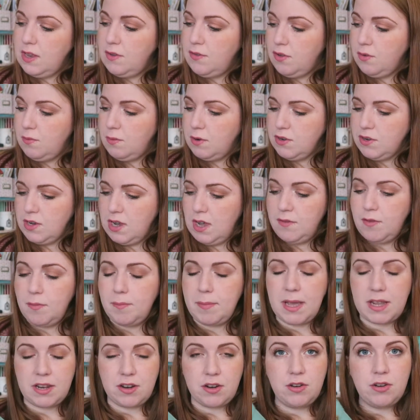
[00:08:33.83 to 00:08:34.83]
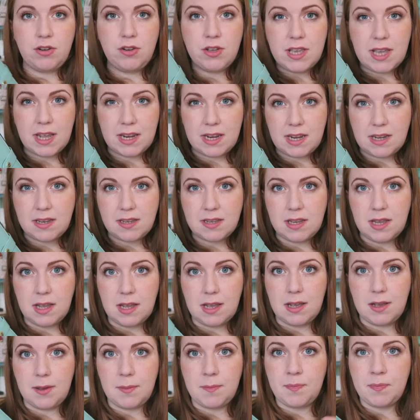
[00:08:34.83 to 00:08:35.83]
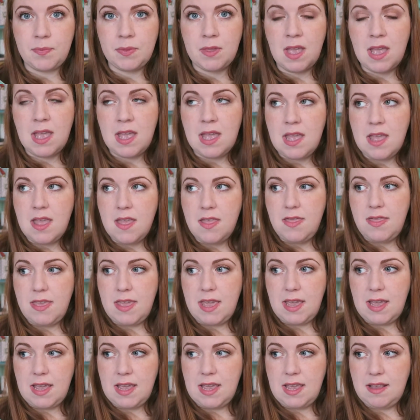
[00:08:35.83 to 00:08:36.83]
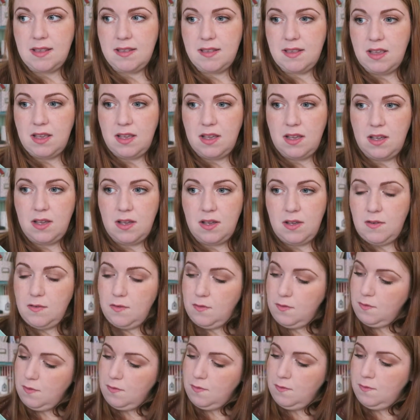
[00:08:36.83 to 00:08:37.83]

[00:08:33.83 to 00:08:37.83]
If you want to have a better look at it, there is a